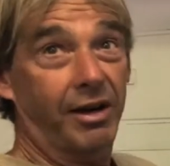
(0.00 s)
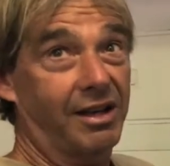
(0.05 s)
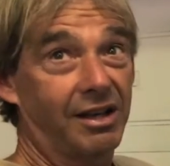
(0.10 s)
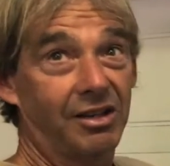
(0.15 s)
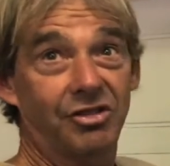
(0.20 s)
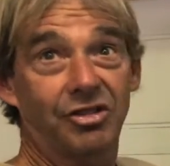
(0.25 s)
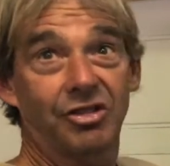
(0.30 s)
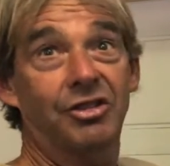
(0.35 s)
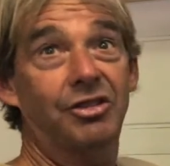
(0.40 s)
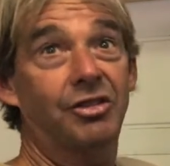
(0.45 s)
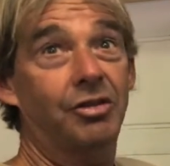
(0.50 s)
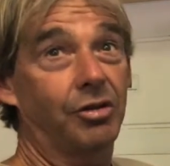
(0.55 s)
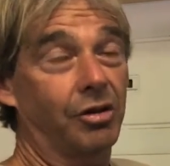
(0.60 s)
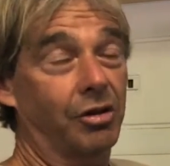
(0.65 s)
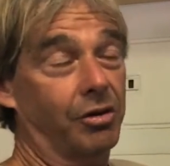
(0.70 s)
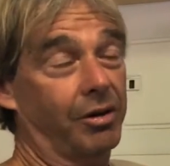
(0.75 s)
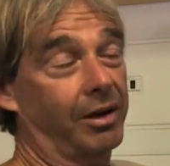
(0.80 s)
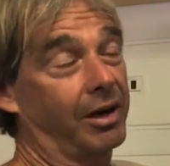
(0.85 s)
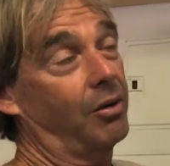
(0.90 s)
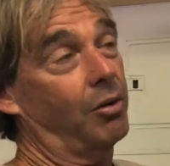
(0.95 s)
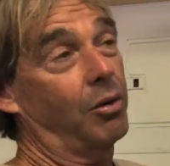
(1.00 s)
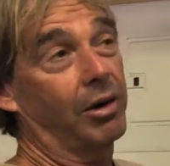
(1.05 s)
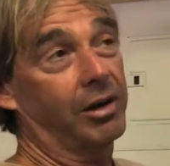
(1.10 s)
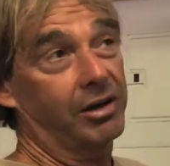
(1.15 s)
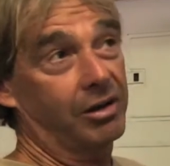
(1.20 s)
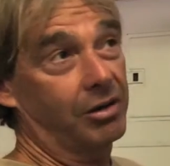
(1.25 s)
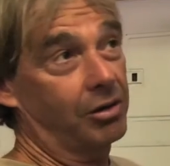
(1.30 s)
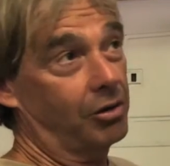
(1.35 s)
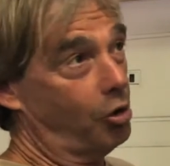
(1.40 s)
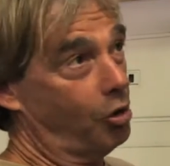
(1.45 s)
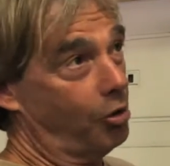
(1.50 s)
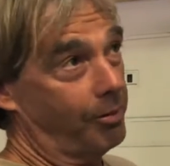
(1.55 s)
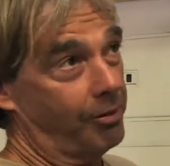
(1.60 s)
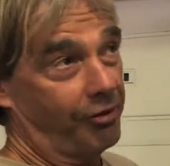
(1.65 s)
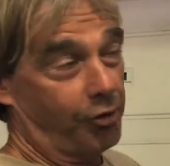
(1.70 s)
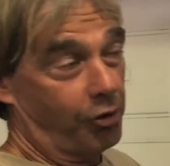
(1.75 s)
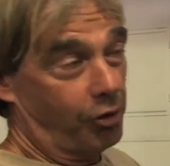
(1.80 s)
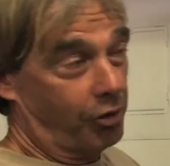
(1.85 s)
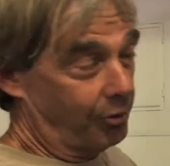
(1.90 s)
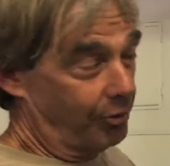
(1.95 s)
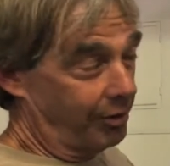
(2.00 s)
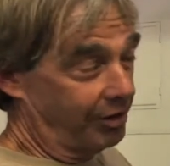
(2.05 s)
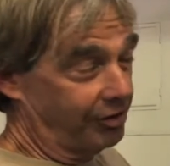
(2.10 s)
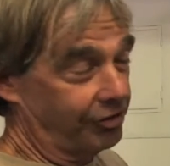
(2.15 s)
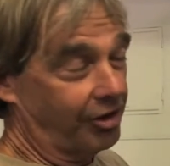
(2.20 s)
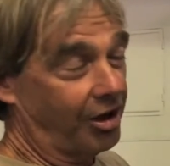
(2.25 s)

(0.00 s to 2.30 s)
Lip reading: it gets to the groundwater or before it runs